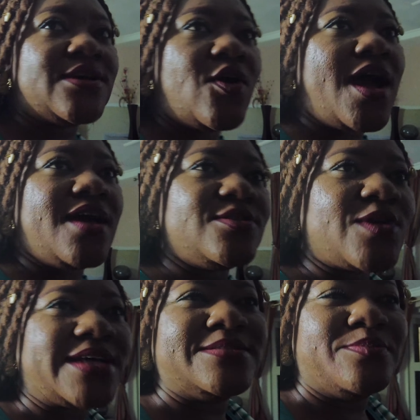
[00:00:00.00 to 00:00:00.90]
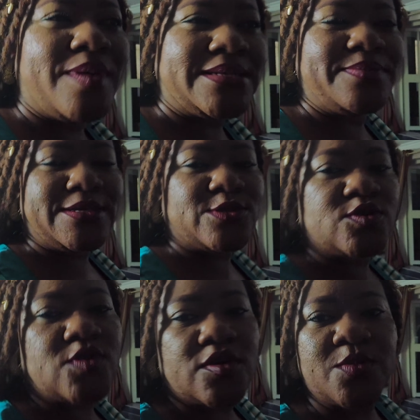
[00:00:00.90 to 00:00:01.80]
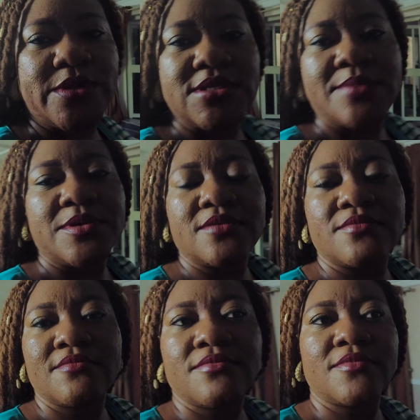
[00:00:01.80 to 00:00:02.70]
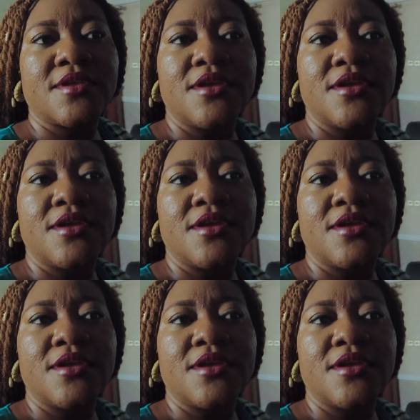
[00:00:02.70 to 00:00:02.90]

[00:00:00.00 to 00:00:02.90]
putting up really beautiful buildings